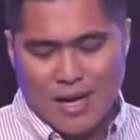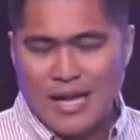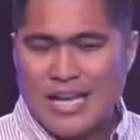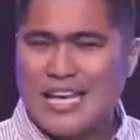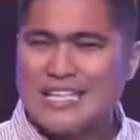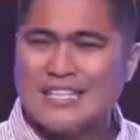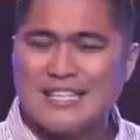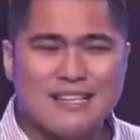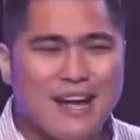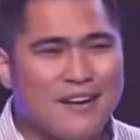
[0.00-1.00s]
His
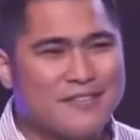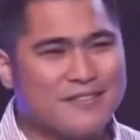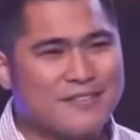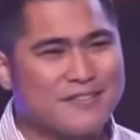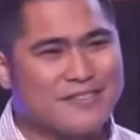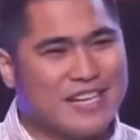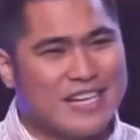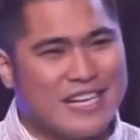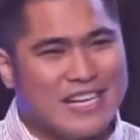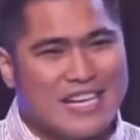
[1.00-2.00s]
love.
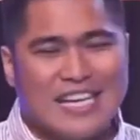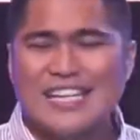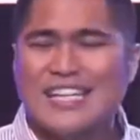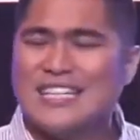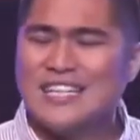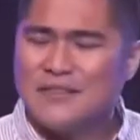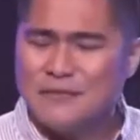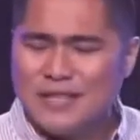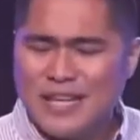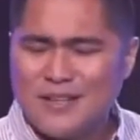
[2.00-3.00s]
It is an
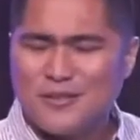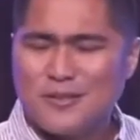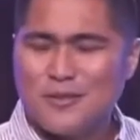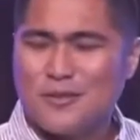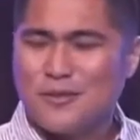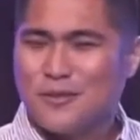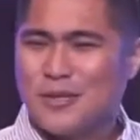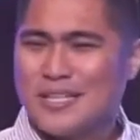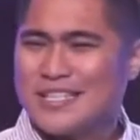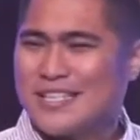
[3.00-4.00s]
invitation to
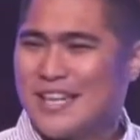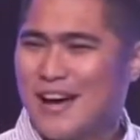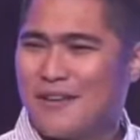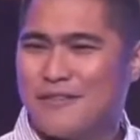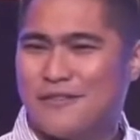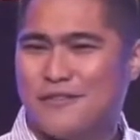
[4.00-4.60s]
His love.